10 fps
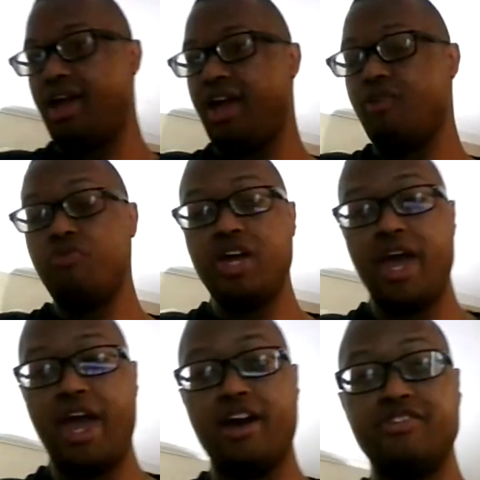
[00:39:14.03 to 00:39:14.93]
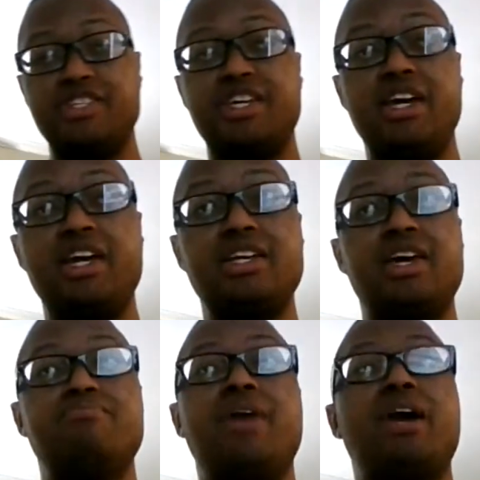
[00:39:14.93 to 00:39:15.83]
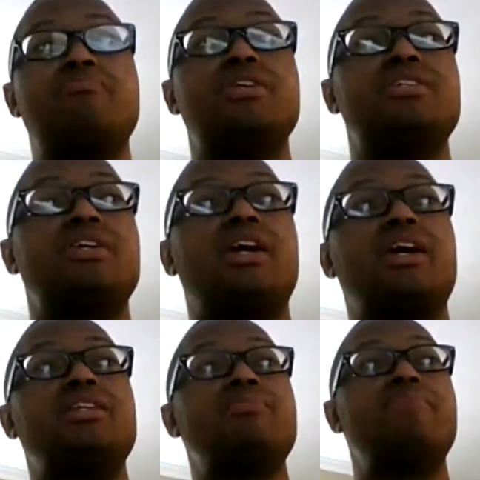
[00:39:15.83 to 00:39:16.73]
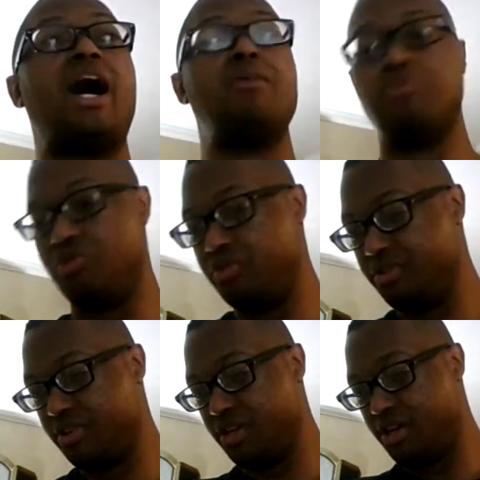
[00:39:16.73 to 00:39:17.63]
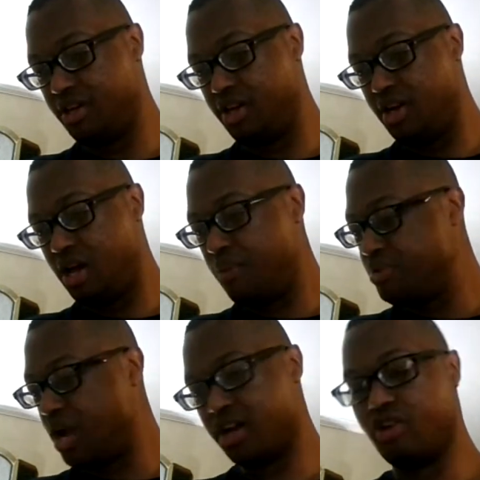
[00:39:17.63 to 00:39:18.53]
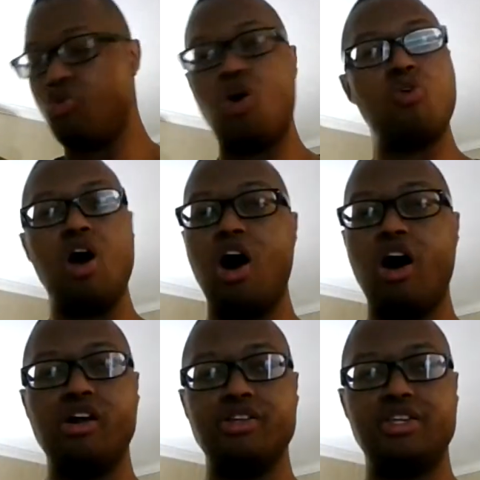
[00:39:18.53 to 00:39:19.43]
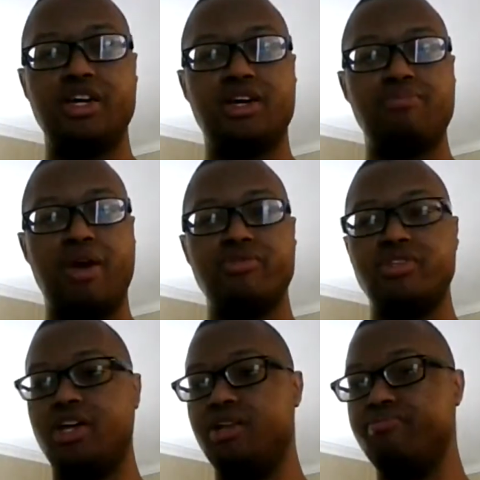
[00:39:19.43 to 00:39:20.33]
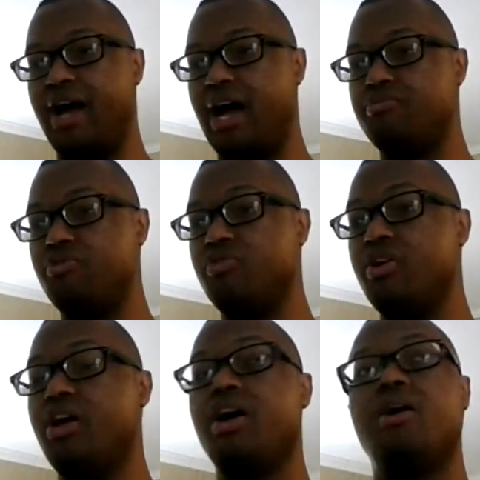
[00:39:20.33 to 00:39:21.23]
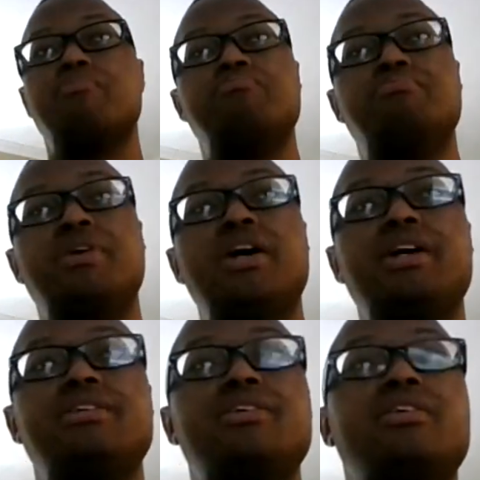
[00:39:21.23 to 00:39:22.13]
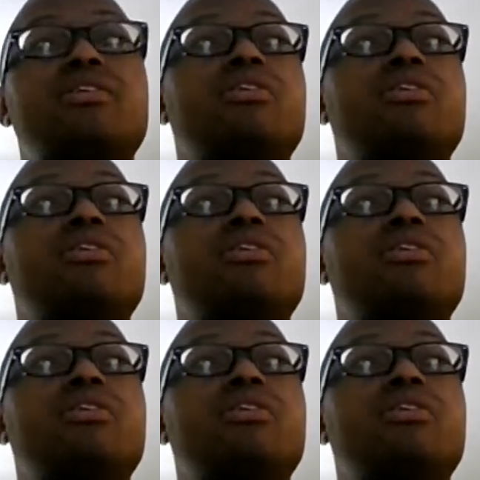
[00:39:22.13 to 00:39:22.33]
And we have 10 commandments in the Bible. I'm not going to quote all the 10 commandments of the Bible, but